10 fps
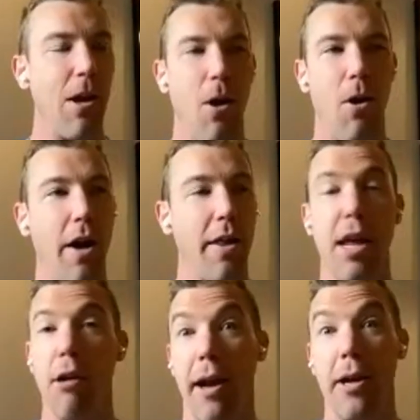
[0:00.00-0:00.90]
on
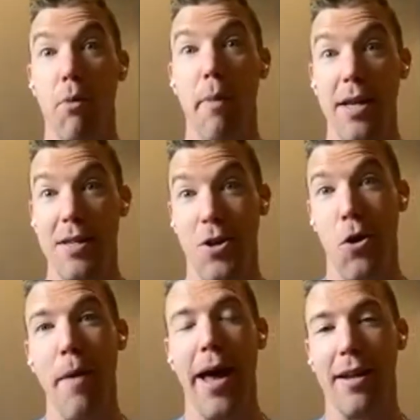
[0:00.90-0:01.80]
a theoretical
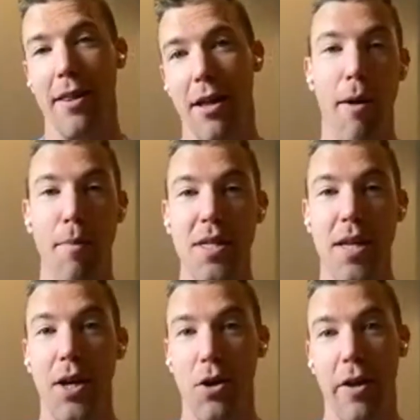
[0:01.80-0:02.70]
basis, going back to the
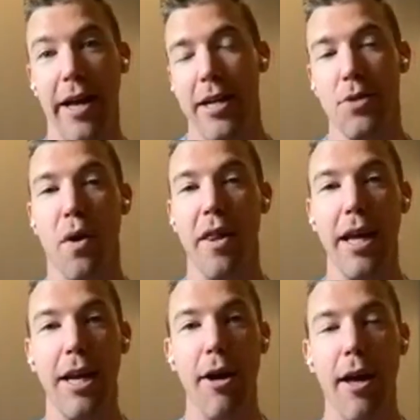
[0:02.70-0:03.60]
Krebs cycle, that is
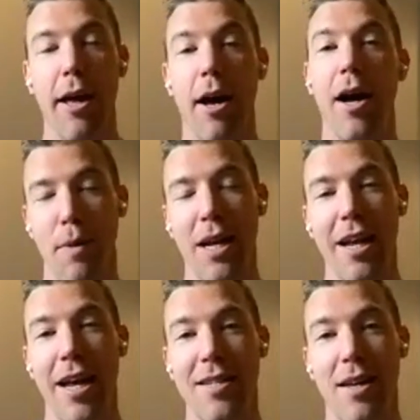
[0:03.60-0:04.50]
one of the
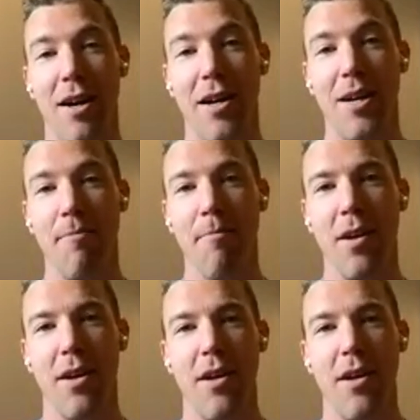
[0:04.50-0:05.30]
intermediates on it.